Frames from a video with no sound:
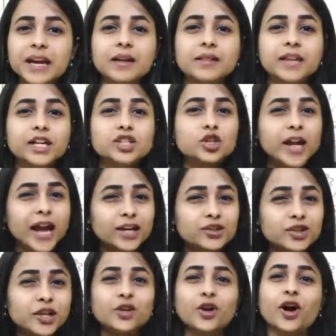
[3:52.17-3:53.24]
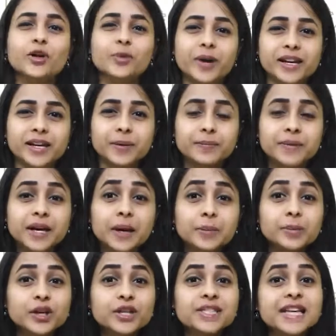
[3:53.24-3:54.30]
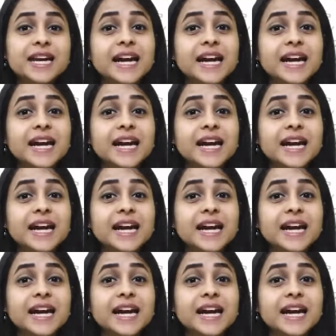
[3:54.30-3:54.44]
they should actually not worry because they